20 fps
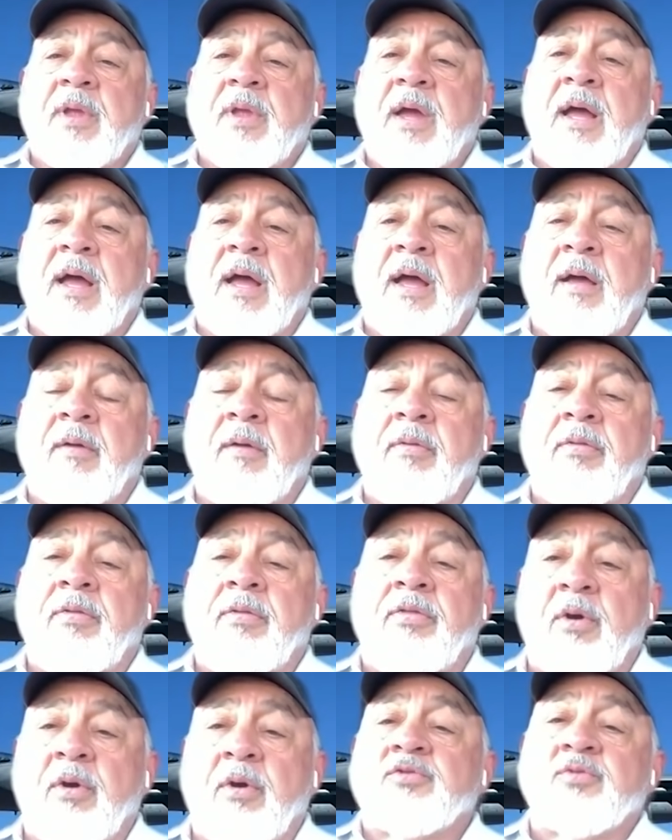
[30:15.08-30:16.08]
uh,
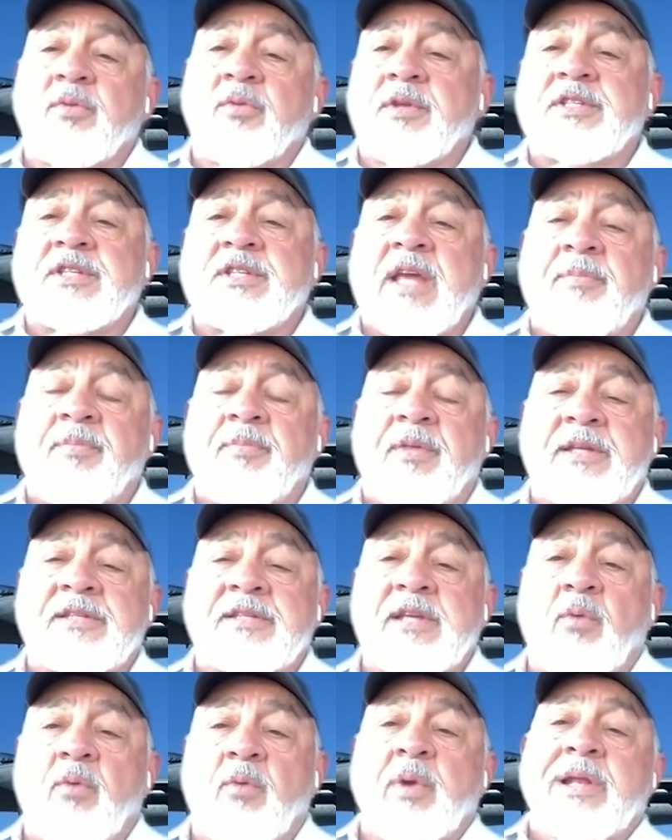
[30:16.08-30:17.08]
those were the same things
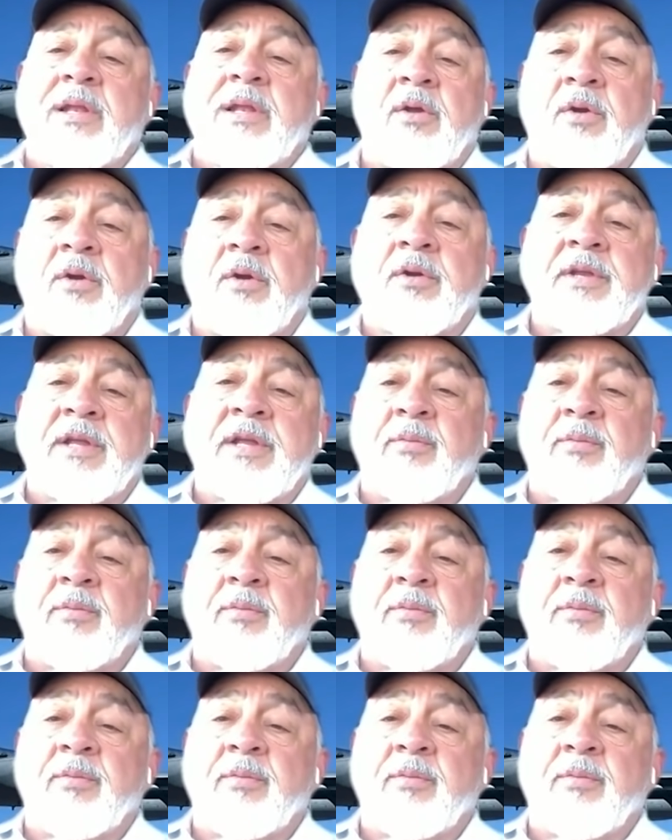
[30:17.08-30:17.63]
that we learned